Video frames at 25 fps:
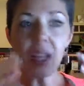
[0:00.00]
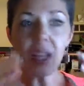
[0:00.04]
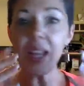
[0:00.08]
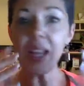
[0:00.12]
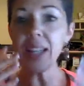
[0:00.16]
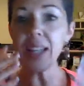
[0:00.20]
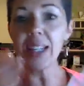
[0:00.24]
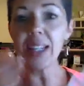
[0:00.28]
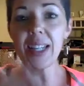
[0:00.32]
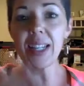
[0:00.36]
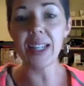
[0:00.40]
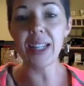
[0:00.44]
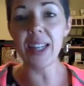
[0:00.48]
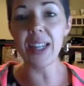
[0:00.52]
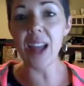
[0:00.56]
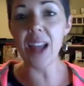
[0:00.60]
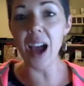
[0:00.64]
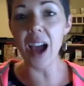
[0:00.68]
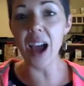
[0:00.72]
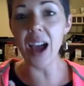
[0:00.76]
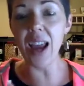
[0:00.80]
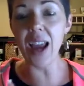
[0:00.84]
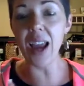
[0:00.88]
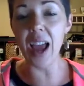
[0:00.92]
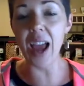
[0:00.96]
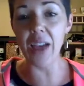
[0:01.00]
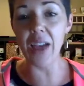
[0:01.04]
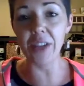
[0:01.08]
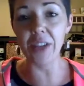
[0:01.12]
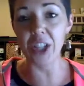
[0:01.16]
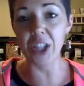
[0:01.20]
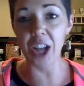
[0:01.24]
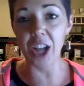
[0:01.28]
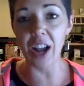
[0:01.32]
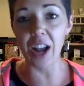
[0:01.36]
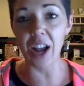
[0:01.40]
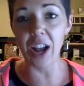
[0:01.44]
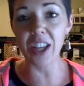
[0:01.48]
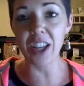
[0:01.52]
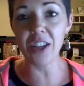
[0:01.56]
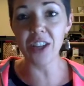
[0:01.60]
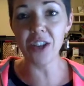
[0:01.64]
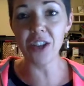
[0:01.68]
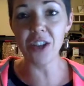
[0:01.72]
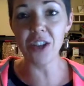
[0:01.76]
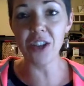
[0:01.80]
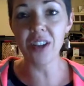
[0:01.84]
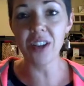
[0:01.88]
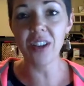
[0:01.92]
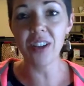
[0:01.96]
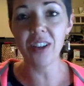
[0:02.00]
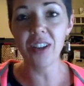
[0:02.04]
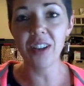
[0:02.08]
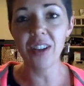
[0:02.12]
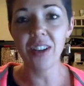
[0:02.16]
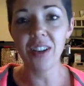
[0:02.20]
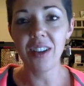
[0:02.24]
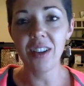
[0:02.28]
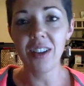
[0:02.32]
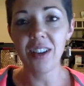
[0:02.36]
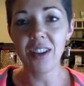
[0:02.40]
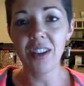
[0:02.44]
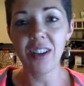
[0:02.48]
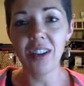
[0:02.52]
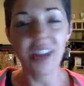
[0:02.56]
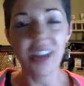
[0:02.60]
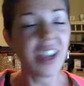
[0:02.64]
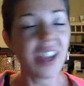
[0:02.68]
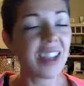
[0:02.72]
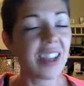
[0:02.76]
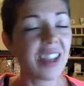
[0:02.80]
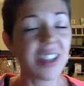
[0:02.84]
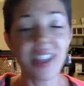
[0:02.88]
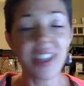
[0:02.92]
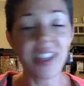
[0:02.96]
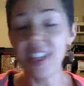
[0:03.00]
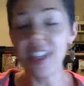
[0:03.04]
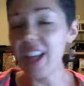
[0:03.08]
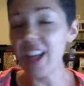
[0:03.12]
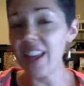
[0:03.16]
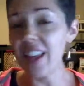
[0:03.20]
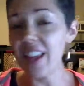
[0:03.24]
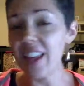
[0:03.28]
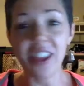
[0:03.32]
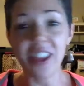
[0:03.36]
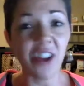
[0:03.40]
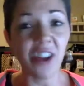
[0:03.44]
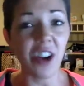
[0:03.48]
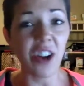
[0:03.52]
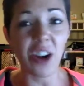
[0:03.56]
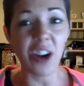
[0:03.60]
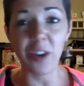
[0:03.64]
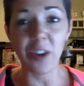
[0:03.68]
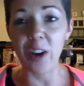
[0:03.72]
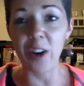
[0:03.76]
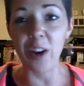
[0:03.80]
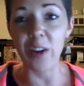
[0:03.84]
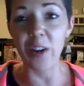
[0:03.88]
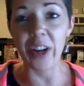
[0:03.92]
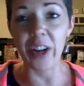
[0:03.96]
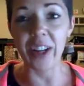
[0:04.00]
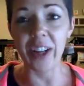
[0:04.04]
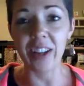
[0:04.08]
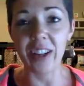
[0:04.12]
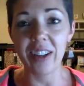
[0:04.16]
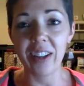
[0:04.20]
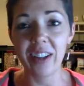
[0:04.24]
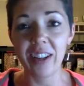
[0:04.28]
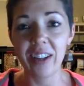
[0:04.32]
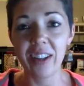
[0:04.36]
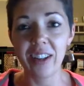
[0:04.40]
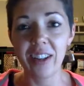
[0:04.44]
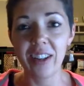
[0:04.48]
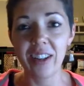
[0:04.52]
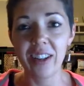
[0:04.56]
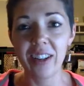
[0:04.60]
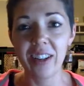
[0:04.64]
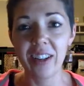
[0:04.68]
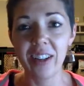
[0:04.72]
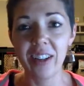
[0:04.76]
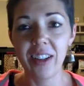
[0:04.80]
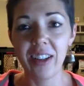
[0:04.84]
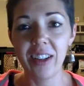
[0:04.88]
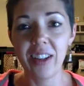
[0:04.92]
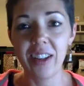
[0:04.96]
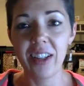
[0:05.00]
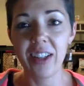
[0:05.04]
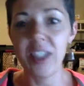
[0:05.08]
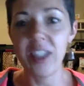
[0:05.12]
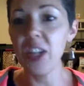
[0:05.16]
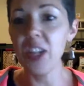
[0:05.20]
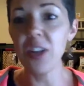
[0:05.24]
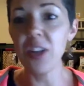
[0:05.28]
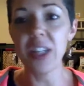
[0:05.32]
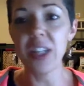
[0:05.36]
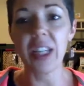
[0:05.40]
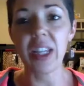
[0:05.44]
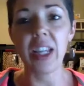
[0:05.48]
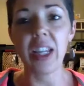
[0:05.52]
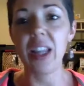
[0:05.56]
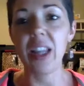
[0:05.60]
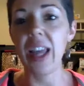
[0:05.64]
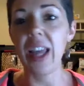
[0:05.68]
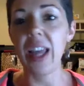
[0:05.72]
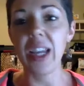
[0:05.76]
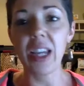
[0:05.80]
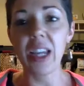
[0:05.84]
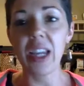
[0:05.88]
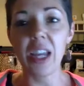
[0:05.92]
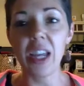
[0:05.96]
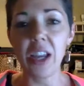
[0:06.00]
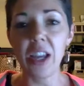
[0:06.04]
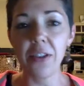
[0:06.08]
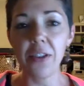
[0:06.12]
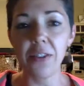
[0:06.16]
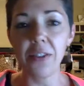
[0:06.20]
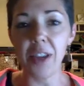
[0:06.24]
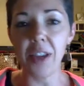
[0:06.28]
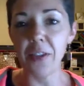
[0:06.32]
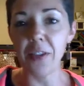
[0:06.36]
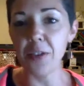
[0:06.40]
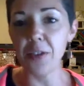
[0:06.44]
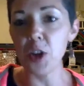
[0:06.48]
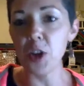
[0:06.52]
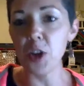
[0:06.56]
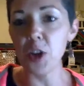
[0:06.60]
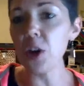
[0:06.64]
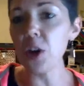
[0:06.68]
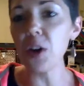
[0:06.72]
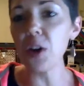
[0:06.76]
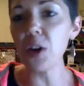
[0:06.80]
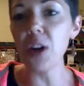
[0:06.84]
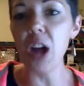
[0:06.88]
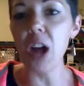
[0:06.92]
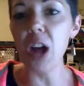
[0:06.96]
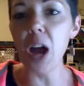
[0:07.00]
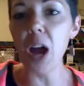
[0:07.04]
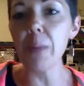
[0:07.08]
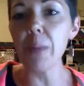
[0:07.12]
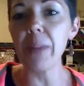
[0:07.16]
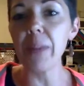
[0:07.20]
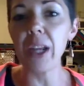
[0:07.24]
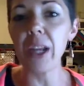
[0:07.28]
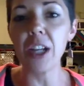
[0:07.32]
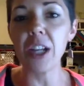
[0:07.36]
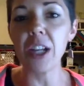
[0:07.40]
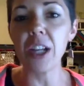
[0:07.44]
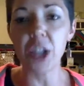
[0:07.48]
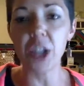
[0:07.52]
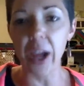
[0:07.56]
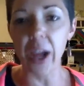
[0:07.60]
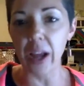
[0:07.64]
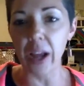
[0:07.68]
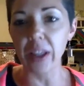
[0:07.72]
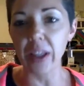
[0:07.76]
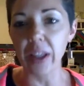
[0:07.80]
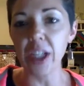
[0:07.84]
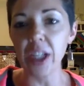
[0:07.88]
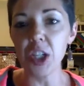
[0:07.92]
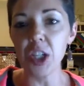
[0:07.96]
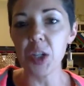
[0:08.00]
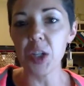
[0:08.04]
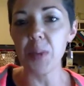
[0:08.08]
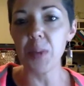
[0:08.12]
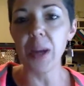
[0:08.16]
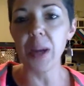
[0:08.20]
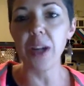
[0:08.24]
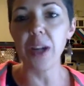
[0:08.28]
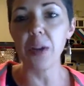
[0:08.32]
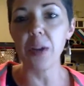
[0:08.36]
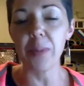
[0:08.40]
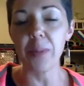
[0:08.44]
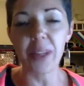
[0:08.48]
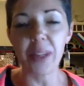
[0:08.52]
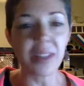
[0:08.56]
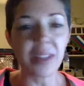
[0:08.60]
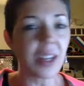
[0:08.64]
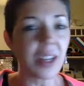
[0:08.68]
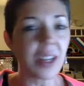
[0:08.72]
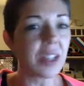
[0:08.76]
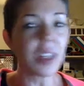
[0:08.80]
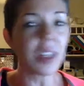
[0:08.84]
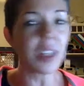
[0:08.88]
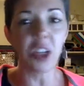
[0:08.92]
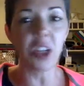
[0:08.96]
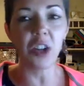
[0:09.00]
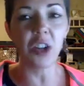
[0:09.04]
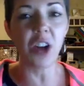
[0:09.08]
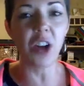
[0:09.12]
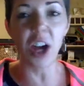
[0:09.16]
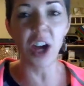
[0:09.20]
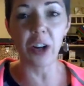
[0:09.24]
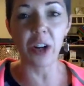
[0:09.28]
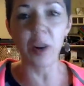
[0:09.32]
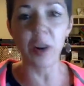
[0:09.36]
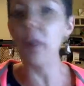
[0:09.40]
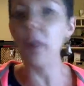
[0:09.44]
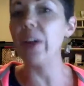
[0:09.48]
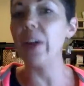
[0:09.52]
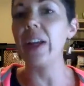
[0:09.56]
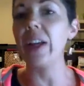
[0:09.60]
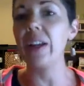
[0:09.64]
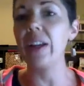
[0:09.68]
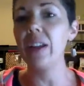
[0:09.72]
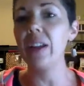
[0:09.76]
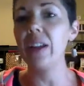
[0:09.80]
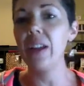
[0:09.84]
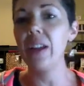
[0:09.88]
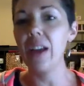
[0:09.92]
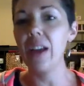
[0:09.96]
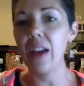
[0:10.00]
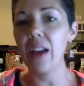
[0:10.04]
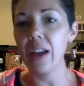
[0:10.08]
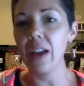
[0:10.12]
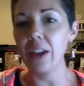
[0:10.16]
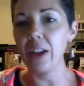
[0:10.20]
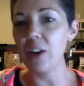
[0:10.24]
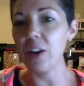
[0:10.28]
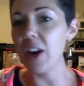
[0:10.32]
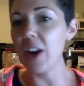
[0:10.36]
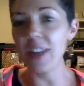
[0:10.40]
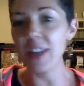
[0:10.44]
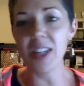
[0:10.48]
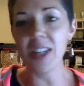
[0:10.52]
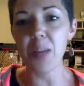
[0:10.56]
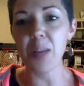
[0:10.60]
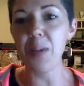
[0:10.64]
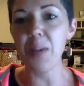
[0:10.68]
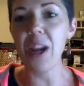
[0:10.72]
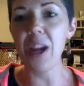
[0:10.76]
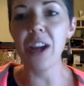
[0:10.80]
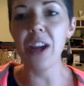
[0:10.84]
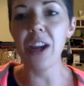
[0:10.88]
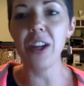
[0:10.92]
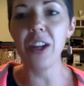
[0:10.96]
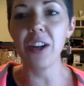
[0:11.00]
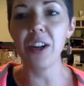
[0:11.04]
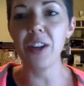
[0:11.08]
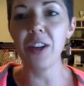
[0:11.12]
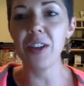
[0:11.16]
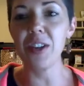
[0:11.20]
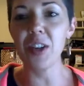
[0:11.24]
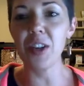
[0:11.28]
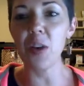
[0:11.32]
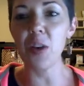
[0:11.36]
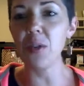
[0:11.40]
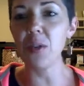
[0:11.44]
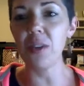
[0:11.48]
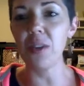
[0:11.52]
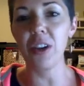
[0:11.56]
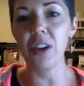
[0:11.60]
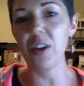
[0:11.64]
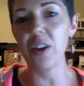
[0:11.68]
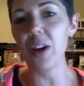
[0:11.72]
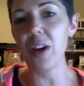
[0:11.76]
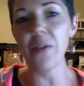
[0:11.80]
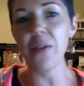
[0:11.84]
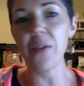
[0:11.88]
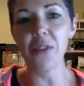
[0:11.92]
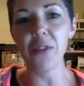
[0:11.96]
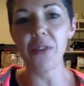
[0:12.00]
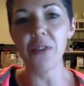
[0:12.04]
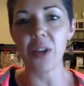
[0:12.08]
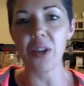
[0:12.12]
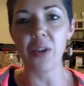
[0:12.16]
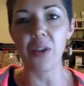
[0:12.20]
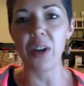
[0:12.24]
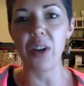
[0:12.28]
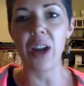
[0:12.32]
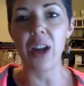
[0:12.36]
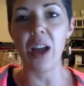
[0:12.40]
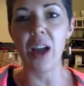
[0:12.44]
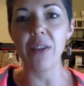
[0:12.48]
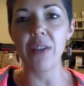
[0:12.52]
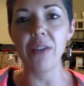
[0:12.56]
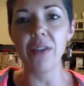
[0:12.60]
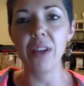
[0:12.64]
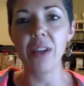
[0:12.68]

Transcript: does not have a challenge is the day that they're not growing. Seriously, like if you're not being challenged by your business, you're not growing. You're not stepping out of your comfort zone enough.